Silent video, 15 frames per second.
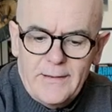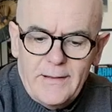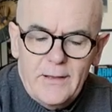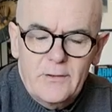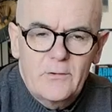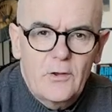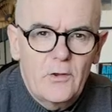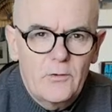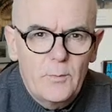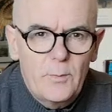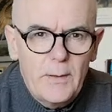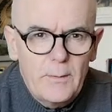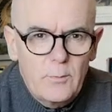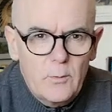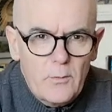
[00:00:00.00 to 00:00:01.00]
yes, lots of
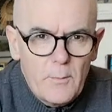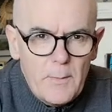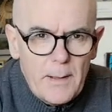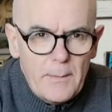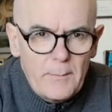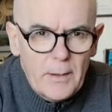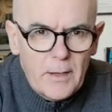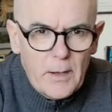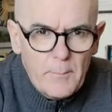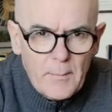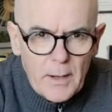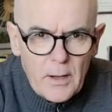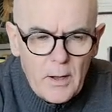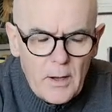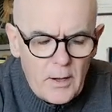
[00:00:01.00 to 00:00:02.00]
people remember
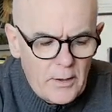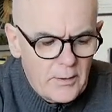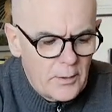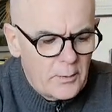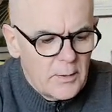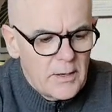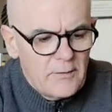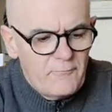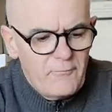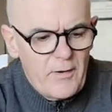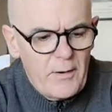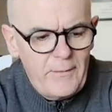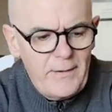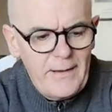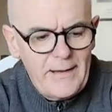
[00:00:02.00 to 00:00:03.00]
Meccano.
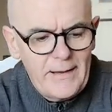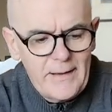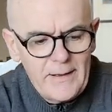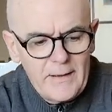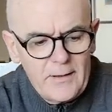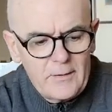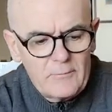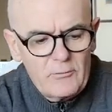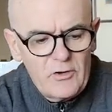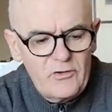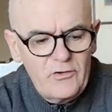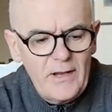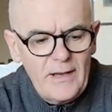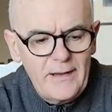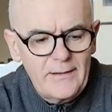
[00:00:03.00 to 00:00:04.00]
Very
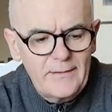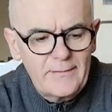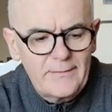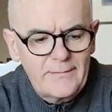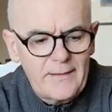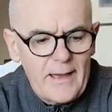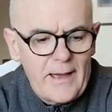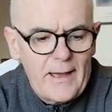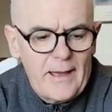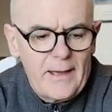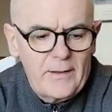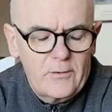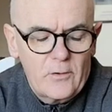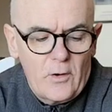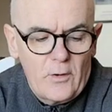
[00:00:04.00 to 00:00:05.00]
resilient
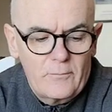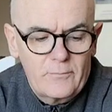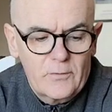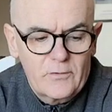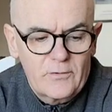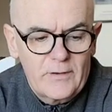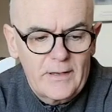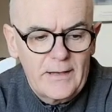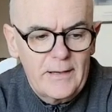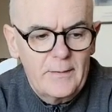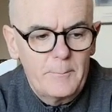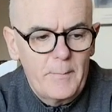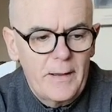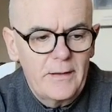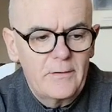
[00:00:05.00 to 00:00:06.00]
and obviously
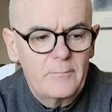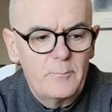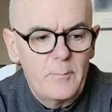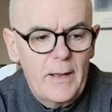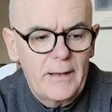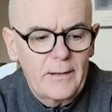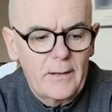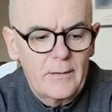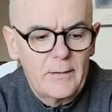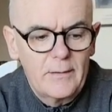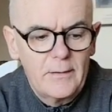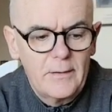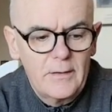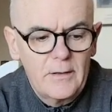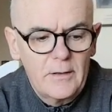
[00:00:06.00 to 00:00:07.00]
made of metal.
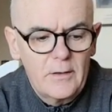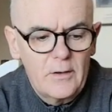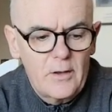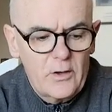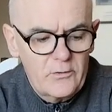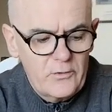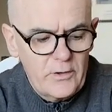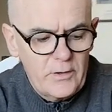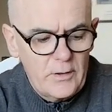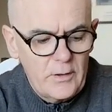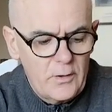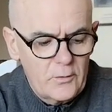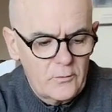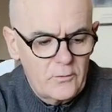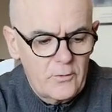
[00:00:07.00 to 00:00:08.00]
Lasted a
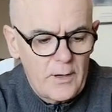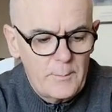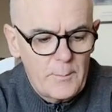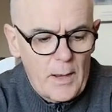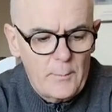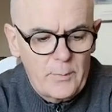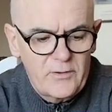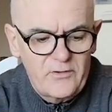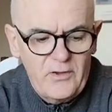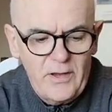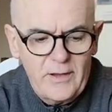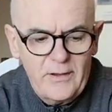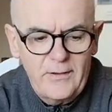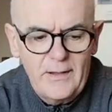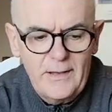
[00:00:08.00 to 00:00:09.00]
long time. I
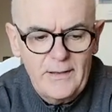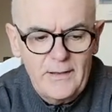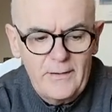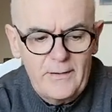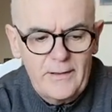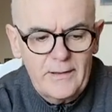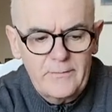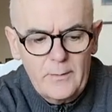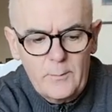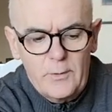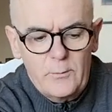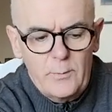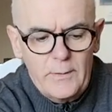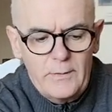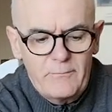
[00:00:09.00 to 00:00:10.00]
particularly like,
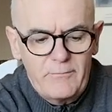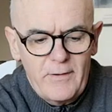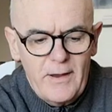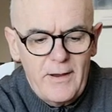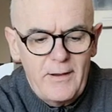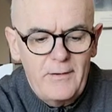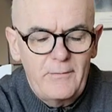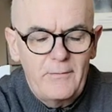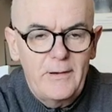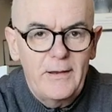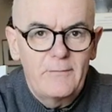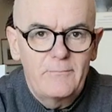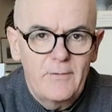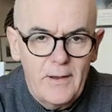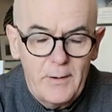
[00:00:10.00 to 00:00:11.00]
somebody's been
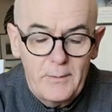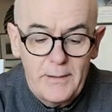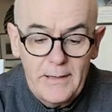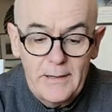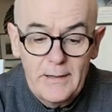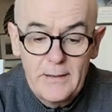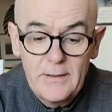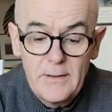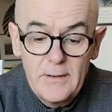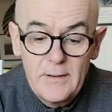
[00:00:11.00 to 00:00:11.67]
very, very